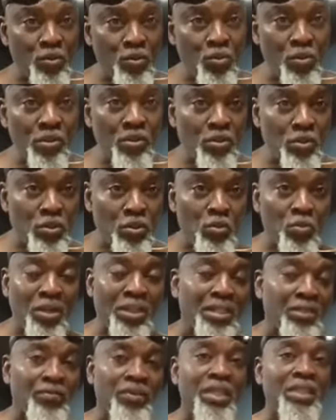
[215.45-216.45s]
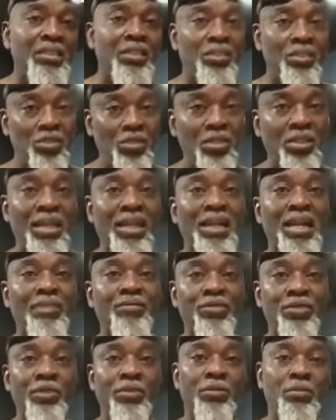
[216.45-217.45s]
want to do an event just like
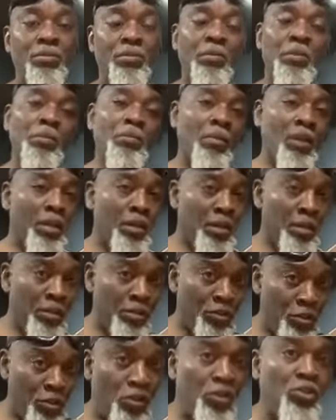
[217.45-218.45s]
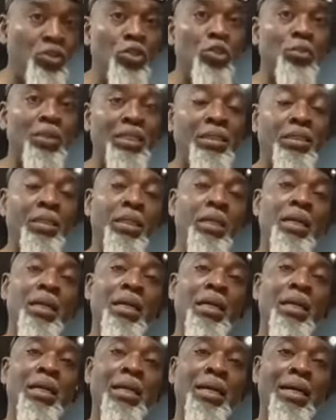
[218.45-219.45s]
I've done, you can do it
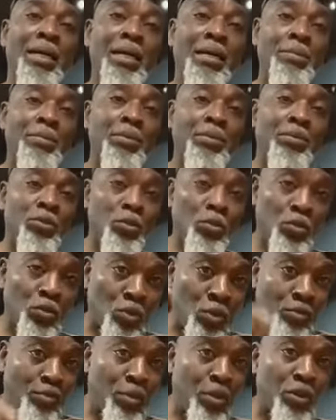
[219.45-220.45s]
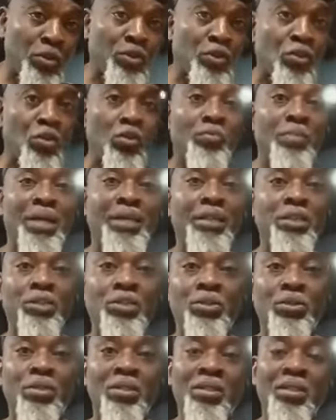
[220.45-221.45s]
to support Yoruba
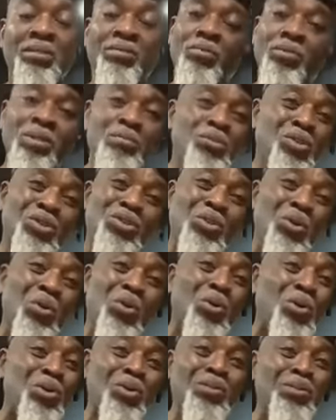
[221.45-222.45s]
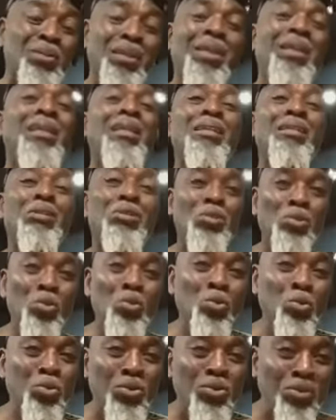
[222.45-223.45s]
Nation. We must all do
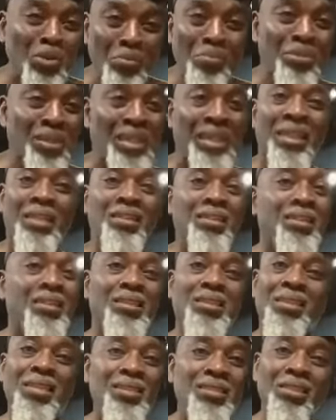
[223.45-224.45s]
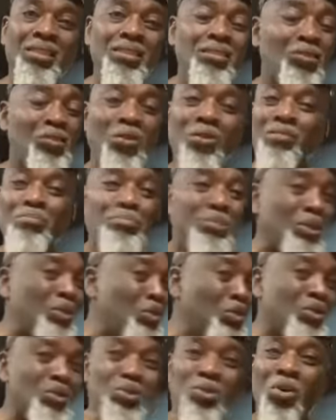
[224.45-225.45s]
something. This has gone
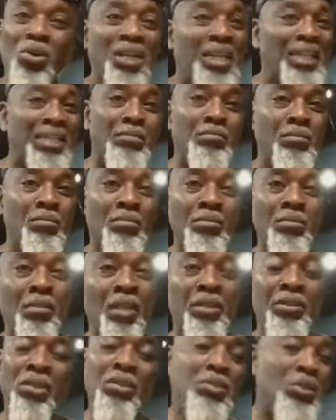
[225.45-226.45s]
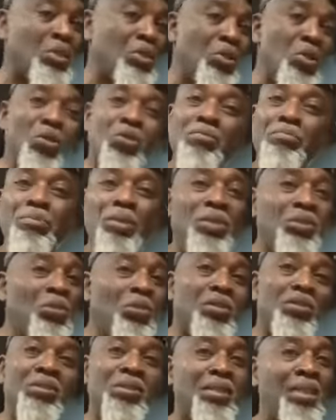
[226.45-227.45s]
beyond talking. This has gone
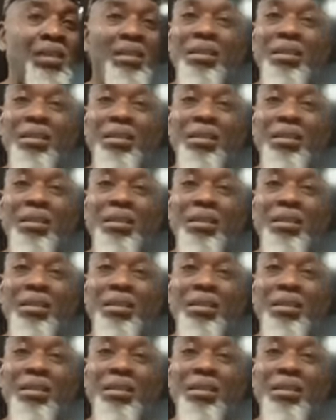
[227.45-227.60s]
beyond,